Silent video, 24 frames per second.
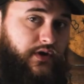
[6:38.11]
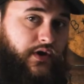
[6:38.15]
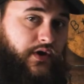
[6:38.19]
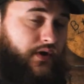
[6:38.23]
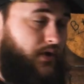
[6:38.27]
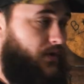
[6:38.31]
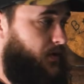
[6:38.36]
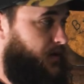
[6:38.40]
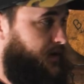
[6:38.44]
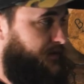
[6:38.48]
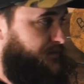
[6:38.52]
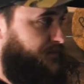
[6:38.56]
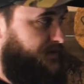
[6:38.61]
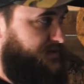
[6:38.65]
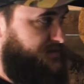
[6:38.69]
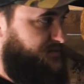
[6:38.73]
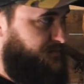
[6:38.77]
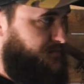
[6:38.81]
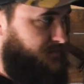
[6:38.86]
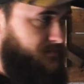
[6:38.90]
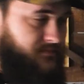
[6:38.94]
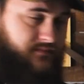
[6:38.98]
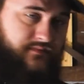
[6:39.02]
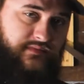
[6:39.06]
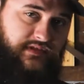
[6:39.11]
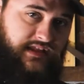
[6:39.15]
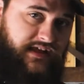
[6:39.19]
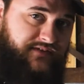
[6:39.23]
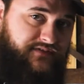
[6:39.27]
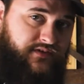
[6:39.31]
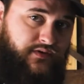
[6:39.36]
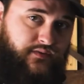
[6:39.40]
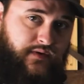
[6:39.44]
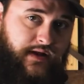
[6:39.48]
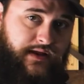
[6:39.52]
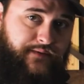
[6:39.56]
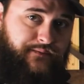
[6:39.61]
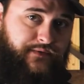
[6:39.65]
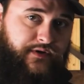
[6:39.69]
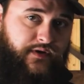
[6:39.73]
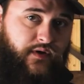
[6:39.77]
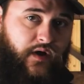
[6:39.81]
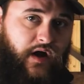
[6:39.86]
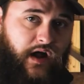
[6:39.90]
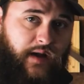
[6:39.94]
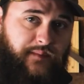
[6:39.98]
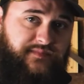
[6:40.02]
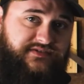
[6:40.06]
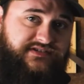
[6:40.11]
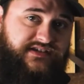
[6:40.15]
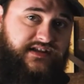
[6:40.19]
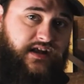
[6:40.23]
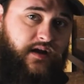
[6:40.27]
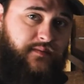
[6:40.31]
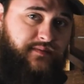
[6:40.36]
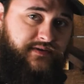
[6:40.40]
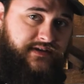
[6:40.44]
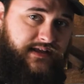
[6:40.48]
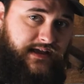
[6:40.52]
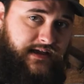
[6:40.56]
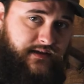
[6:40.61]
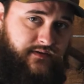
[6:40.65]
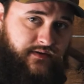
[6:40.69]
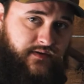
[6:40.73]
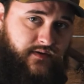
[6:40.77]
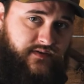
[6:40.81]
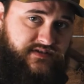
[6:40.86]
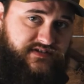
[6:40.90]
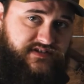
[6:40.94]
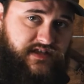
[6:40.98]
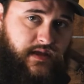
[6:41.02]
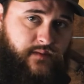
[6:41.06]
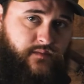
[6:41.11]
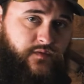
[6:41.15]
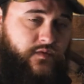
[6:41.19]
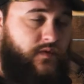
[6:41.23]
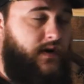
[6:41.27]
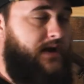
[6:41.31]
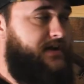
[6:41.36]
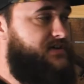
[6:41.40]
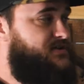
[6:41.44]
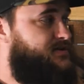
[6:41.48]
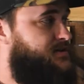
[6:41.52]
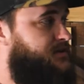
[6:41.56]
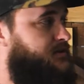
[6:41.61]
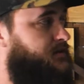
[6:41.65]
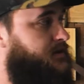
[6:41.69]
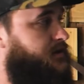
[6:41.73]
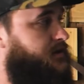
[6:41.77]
go, if it's left and right, you want to go opposite, up and down, go the same direction.